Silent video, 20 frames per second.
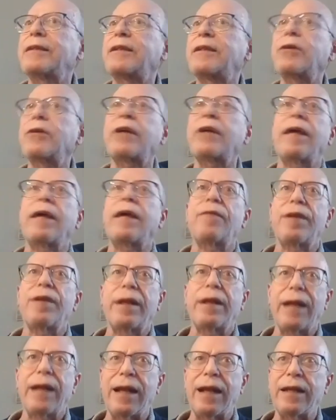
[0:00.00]
took
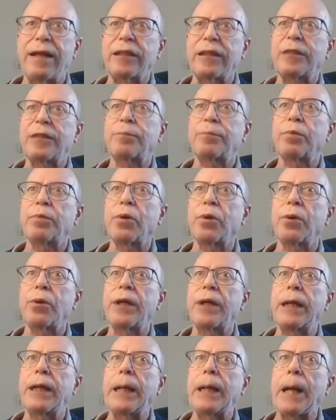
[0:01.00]
everything and
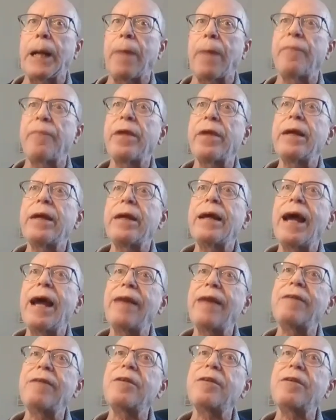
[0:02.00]
exploded it out.
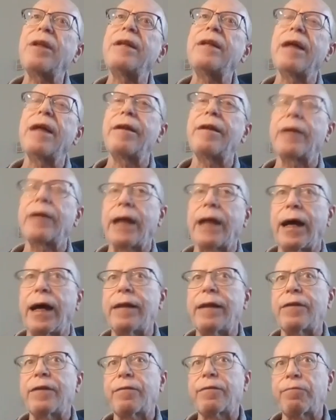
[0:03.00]
And there's another
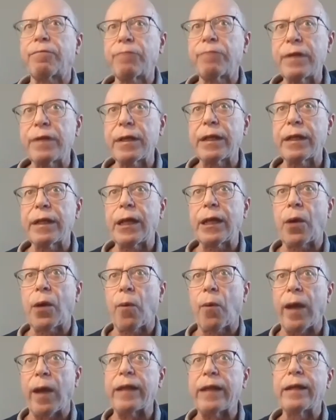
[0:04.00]
guy that's really
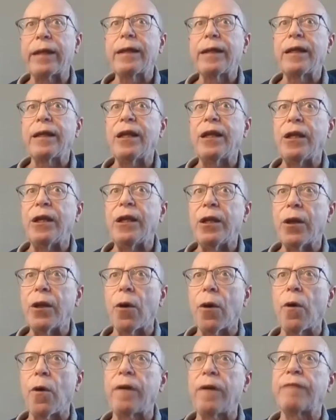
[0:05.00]
quite
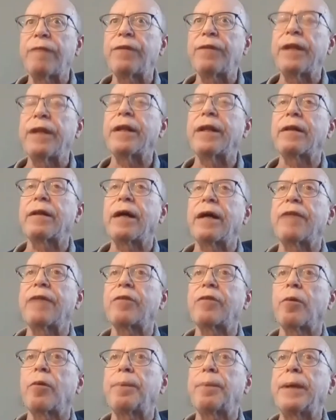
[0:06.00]
known in the
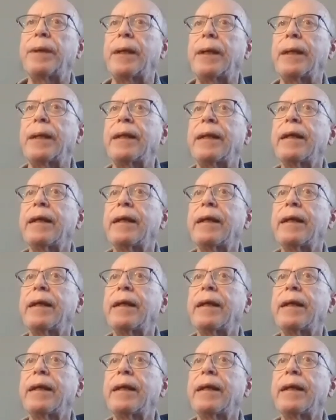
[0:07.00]
classical period.